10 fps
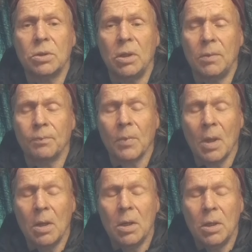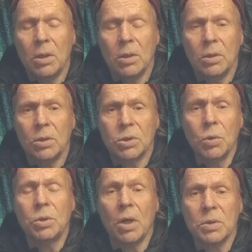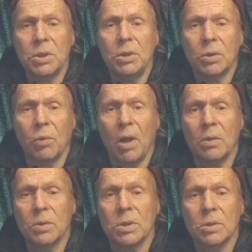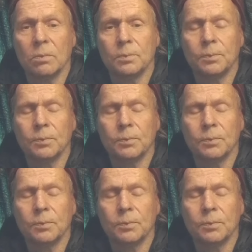2,000 crowns.